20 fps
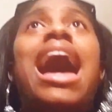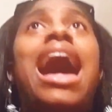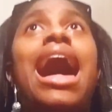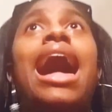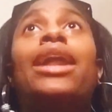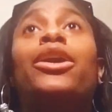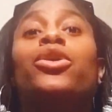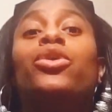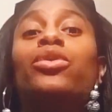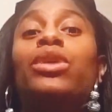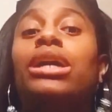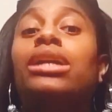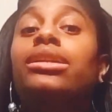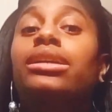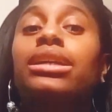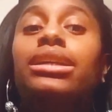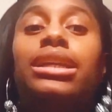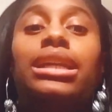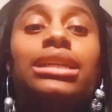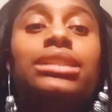I don't
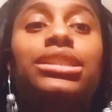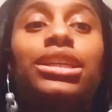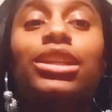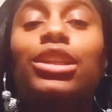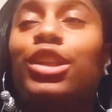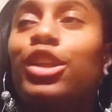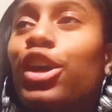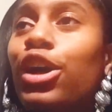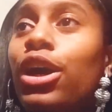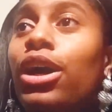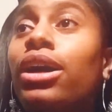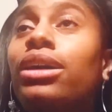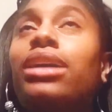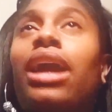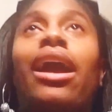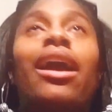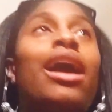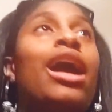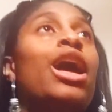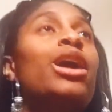really need to
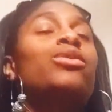look